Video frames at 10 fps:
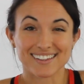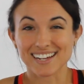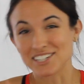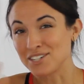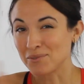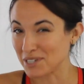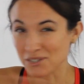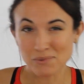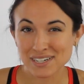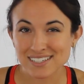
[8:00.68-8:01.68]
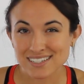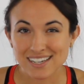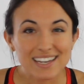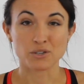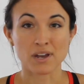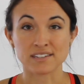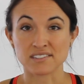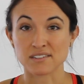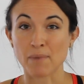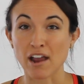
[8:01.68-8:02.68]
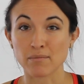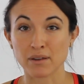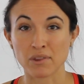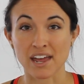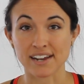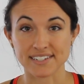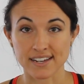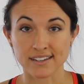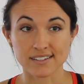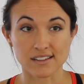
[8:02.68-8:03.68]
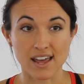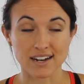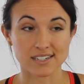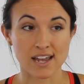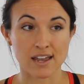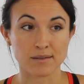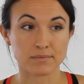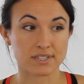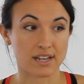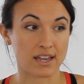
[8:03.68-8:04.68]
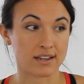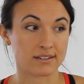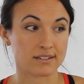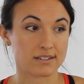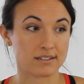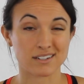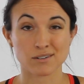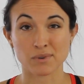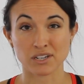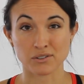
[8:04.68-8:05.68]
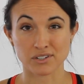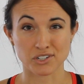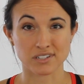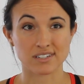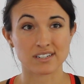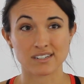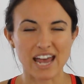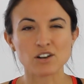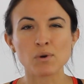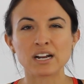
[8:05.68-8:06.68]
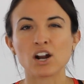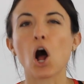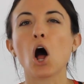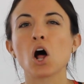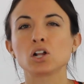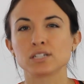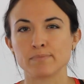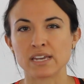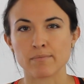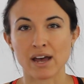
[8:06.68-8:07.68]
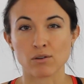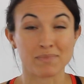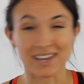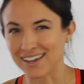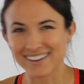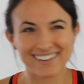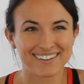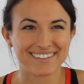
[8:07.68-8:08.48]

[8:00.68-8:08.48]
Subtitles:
like to know what you want to see. You guys inspire me with ideas a lot of times, and I don't want it all to be about me.